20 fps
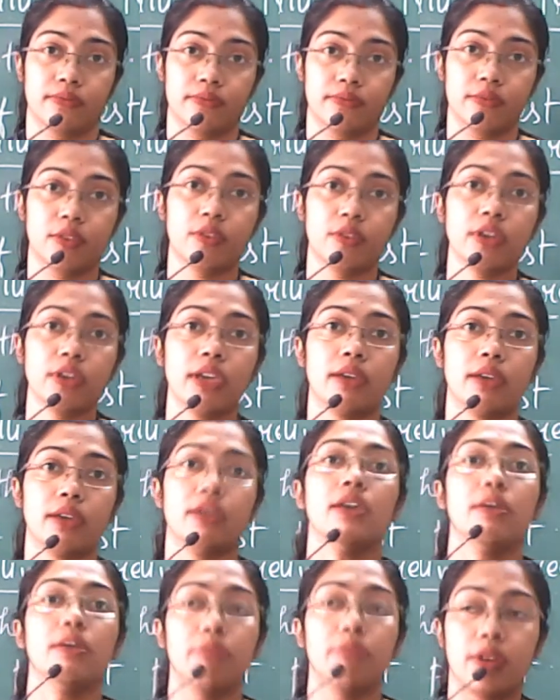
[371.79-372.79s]
Okay,
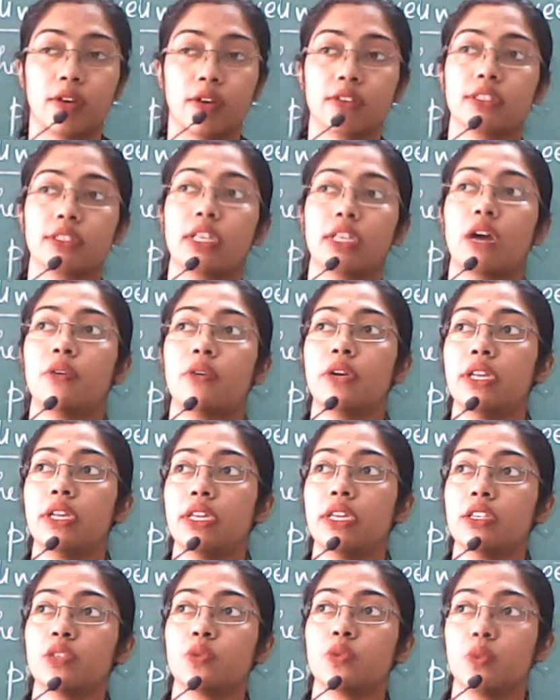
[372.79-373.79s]
because nowadays
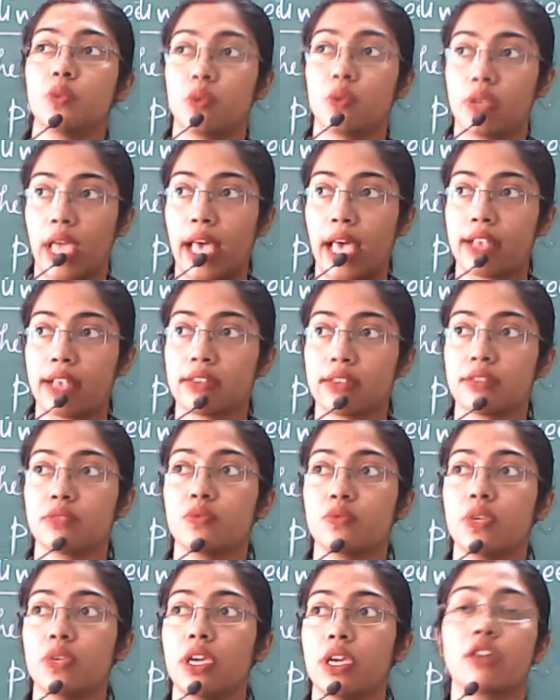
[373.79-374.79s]
as we are